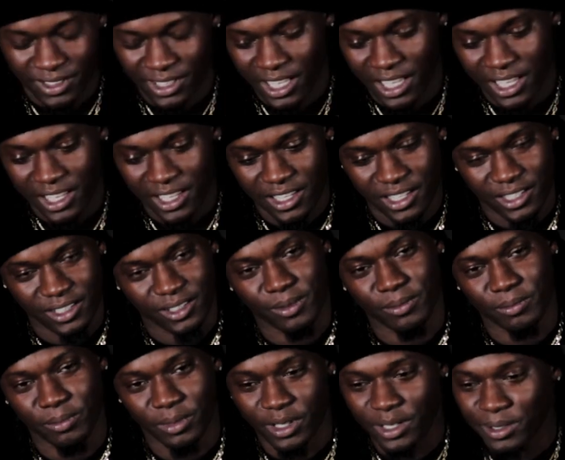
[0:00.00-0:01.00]
hey,
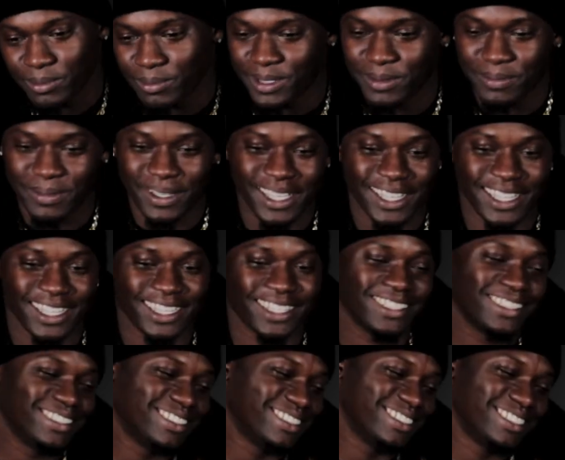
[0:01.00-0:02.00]
book me, man.
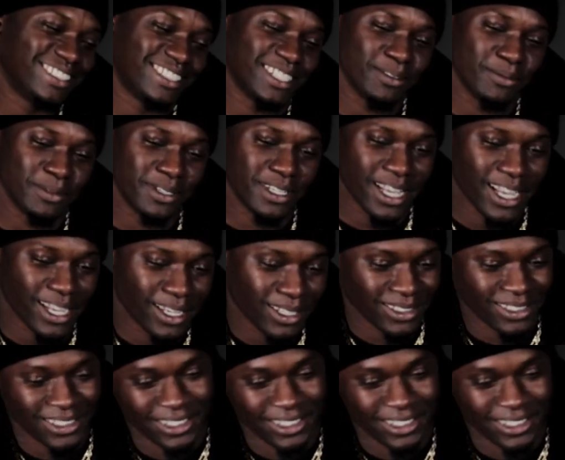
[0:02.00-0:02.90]
Check me out.